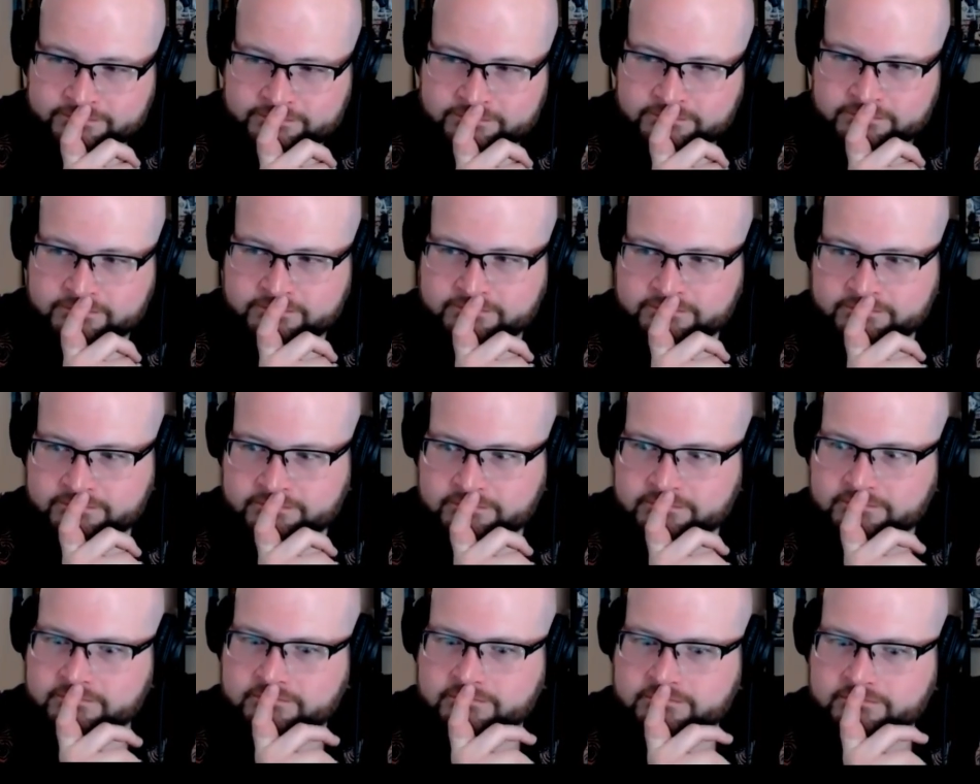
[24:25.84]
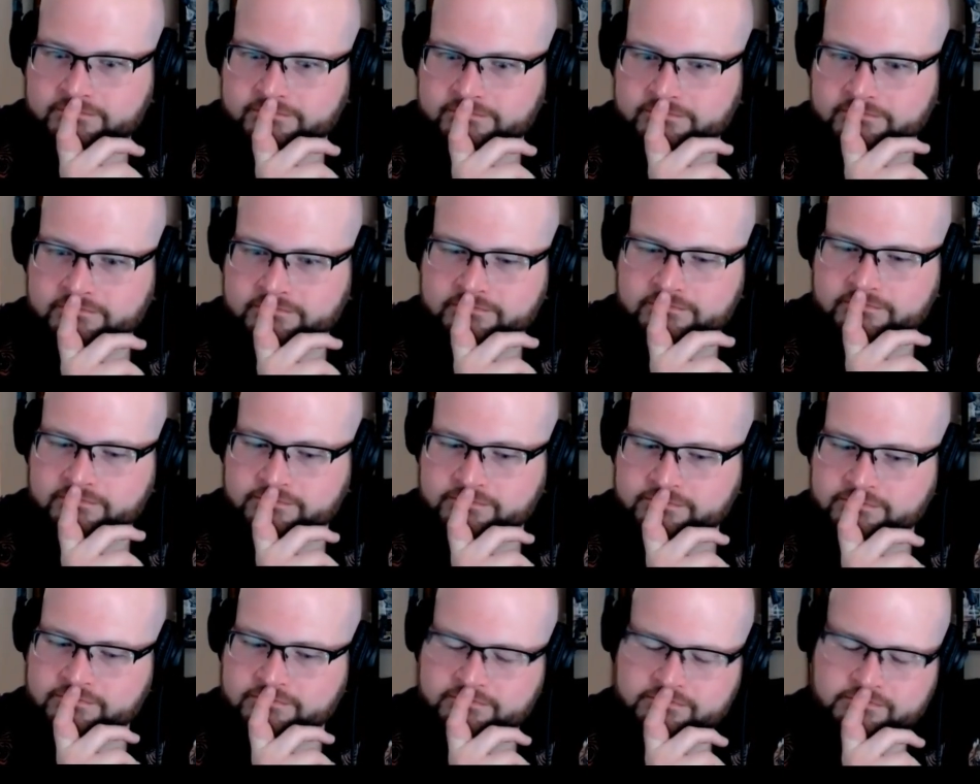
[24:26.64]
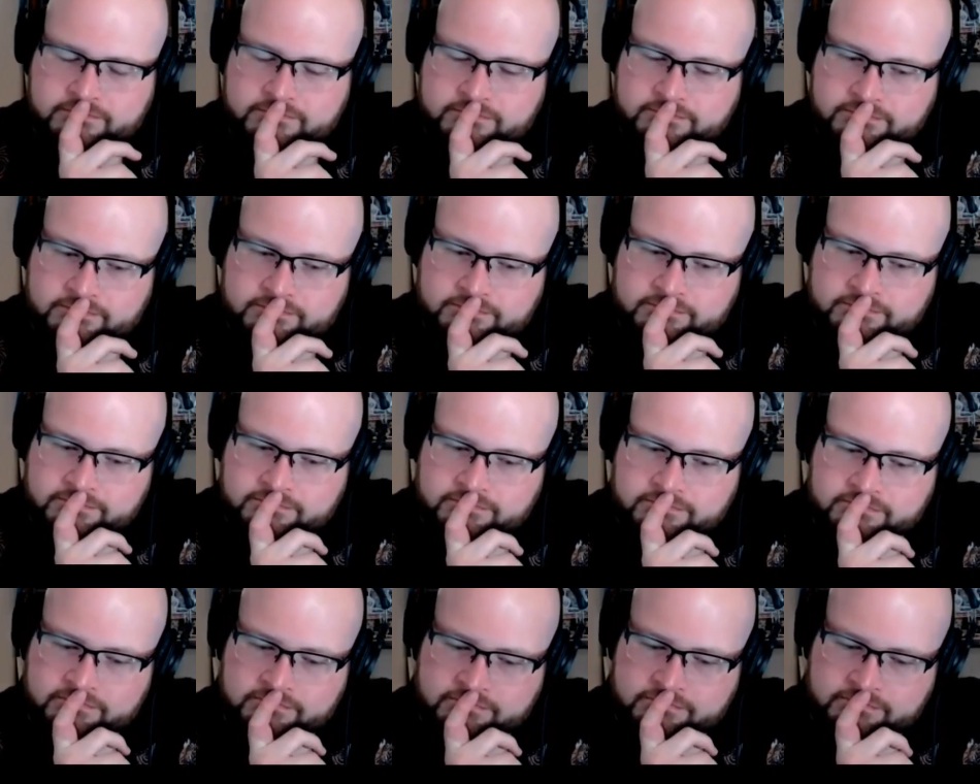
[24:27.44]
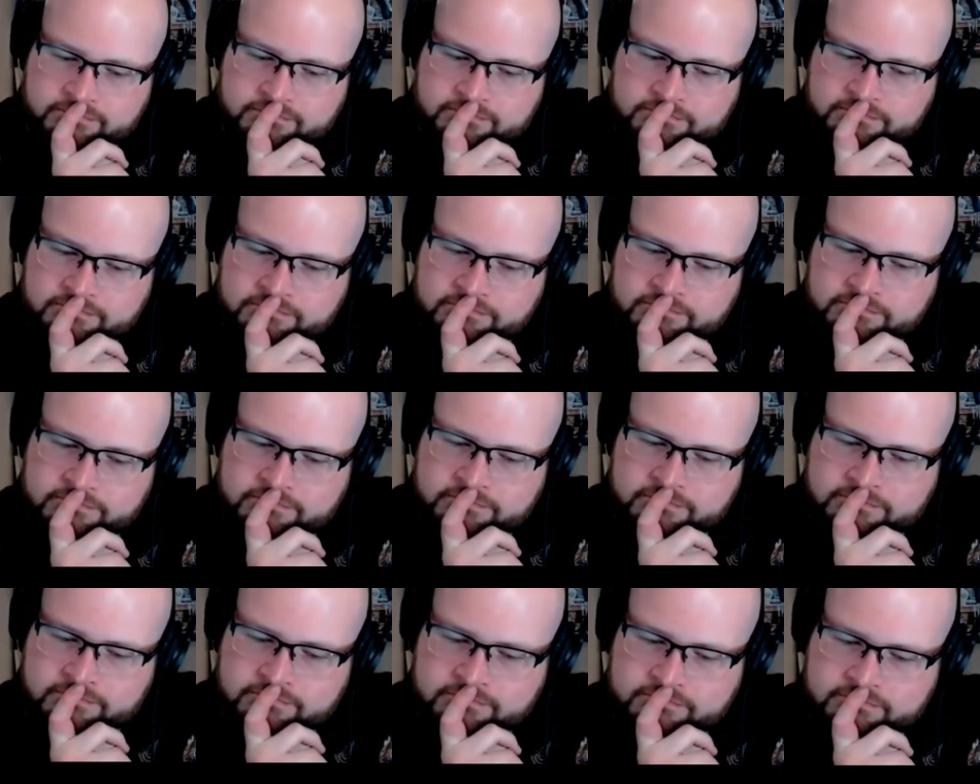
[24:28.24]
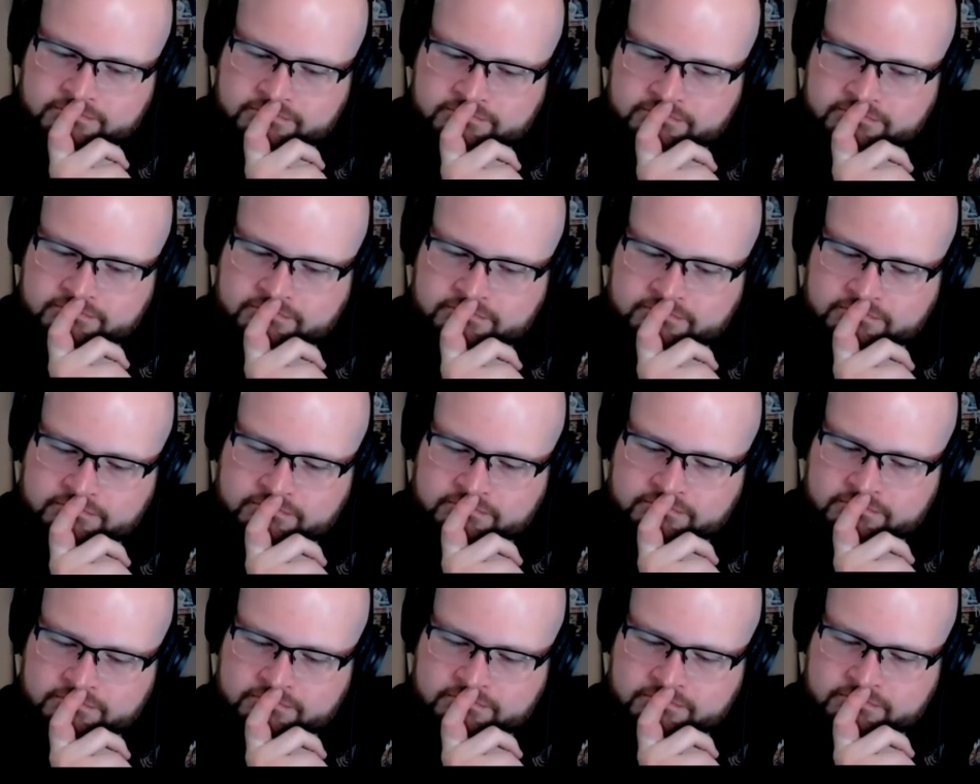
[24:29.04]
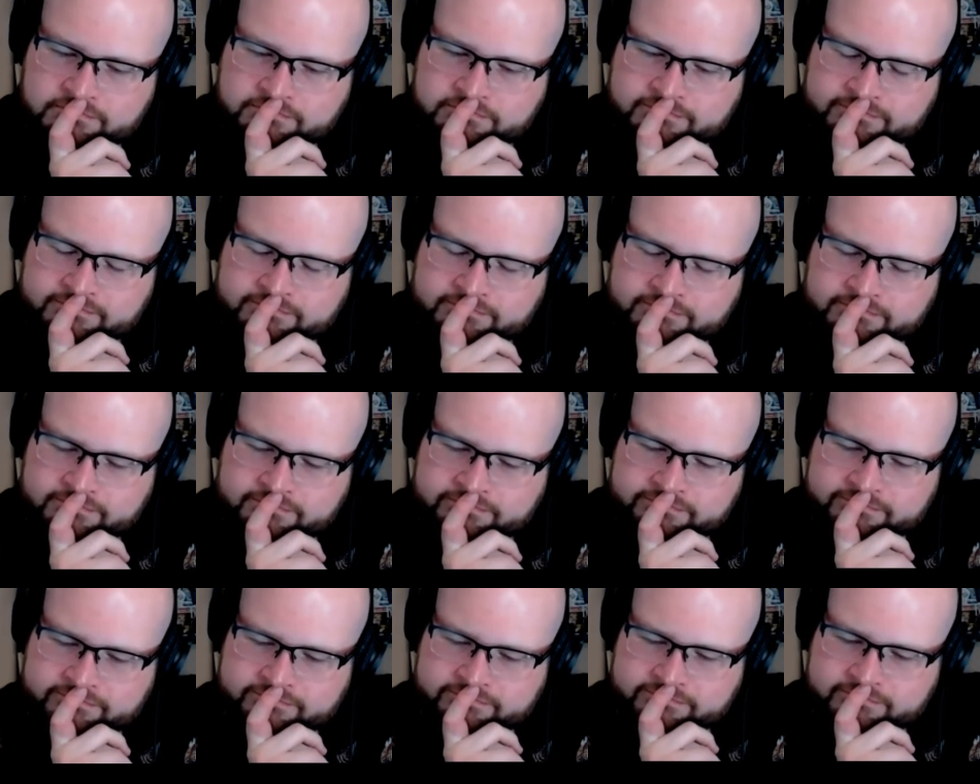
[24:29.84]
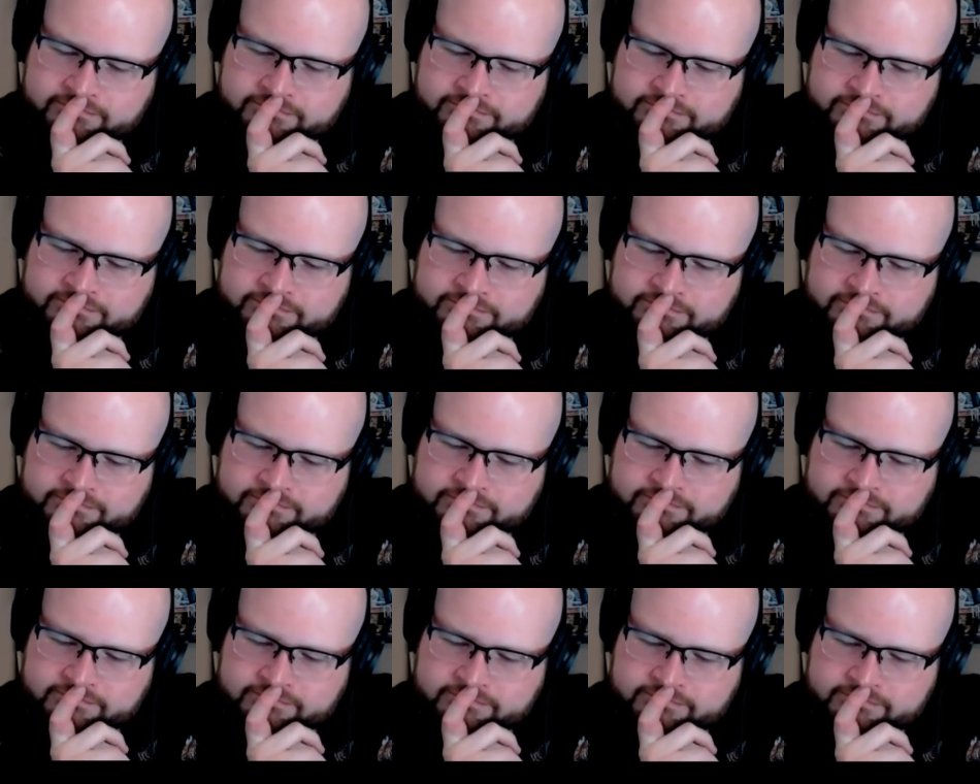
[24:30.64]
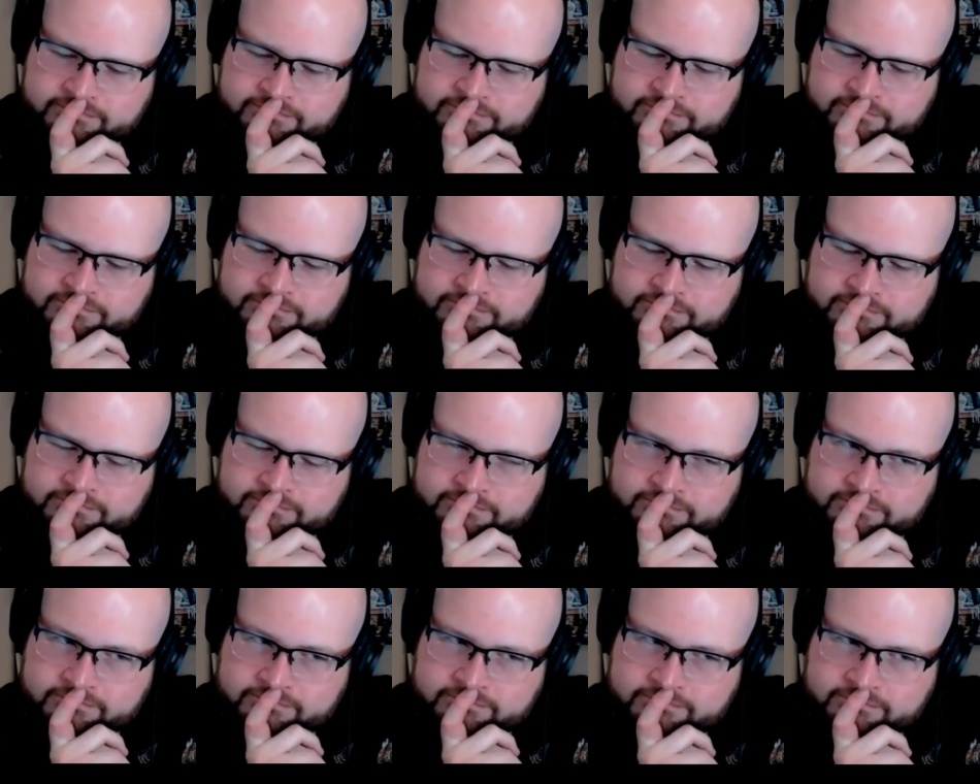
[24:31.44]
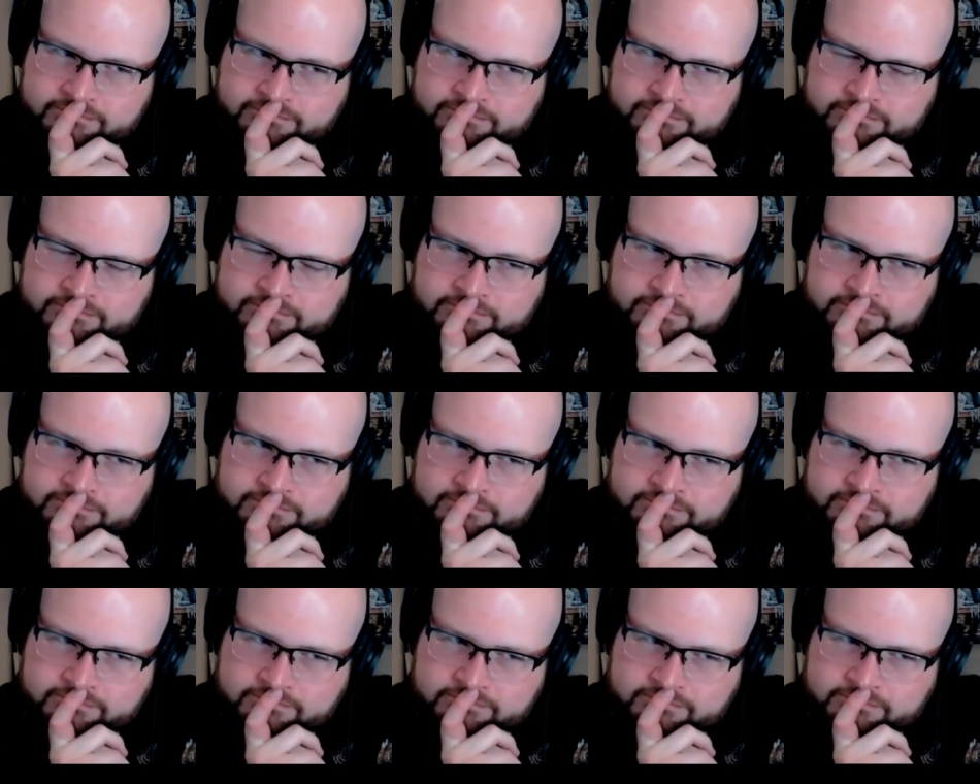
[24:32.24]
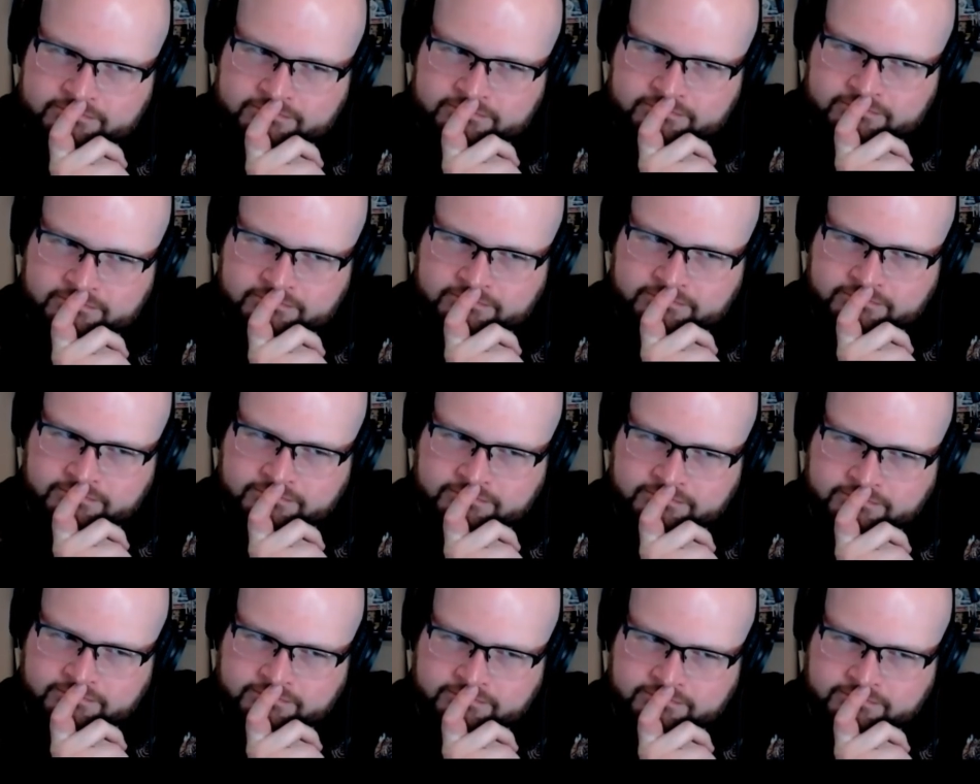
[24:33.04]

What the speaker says: No words are spoken by the person on screen.